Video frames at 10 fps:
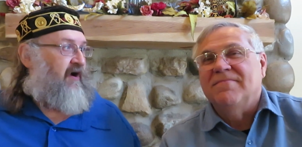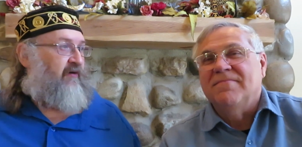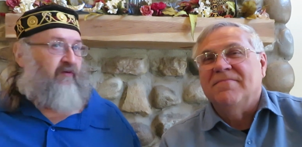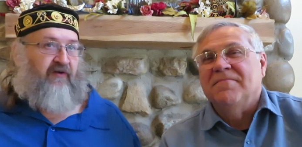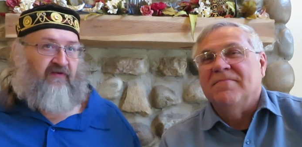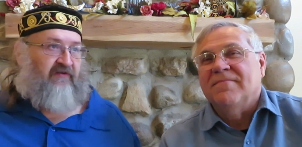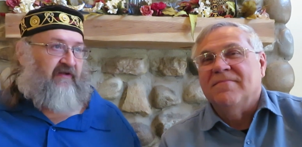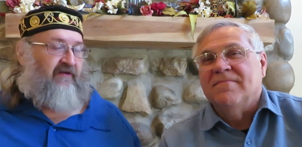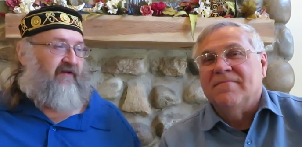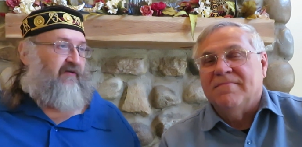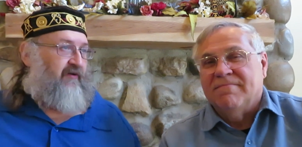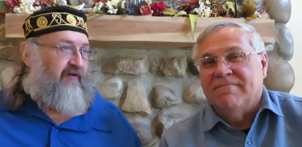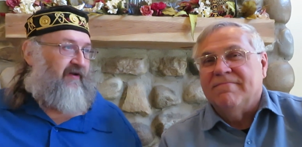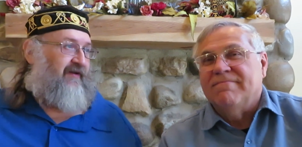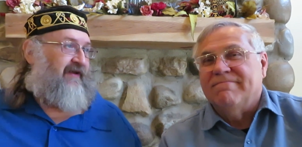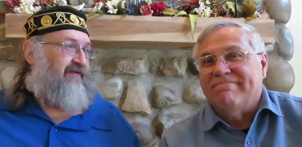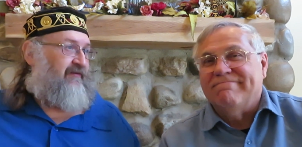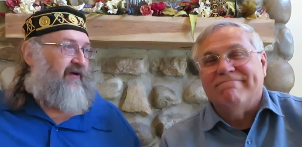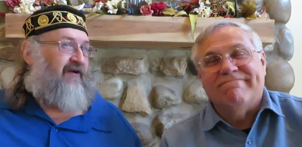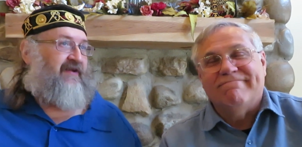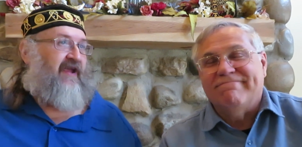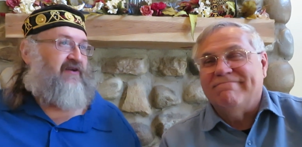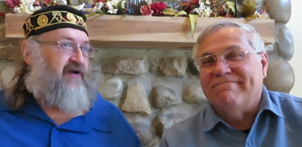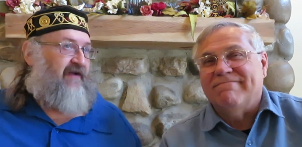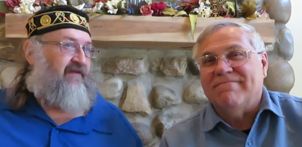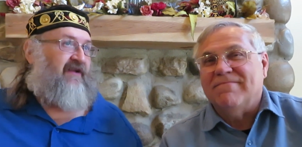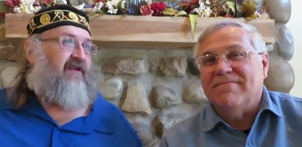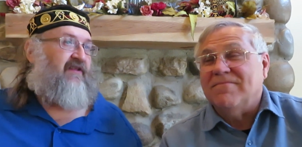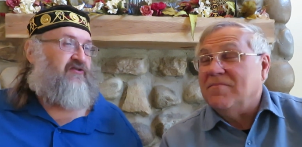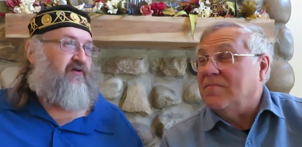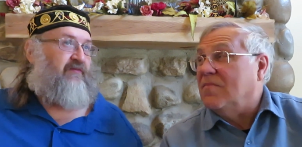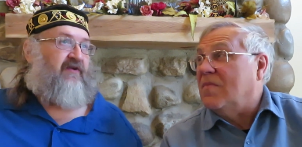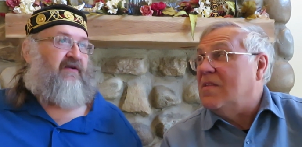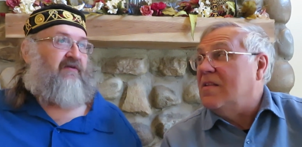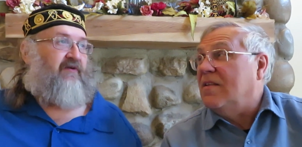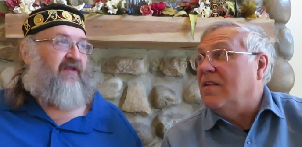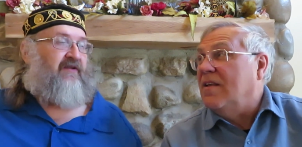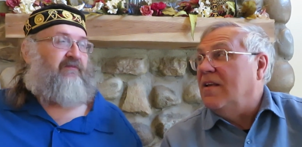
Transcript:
Speaker 1: hard where you just, you know, you, it gets so hard you can't drive it into the joint with the, with the